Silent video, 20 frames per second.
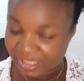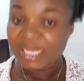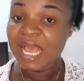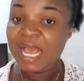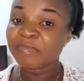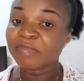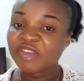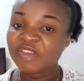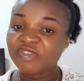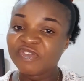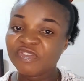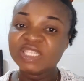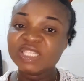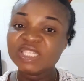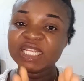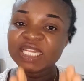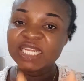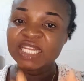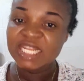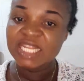I'm giving the
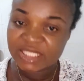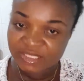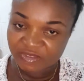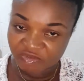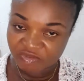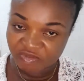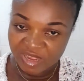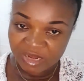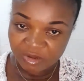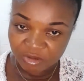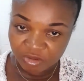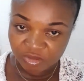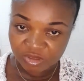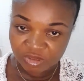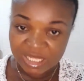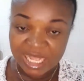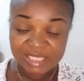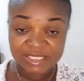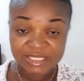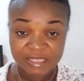least values
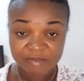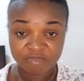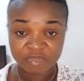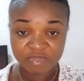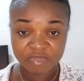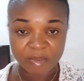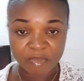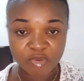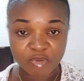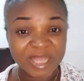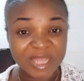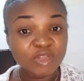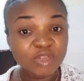acceptable by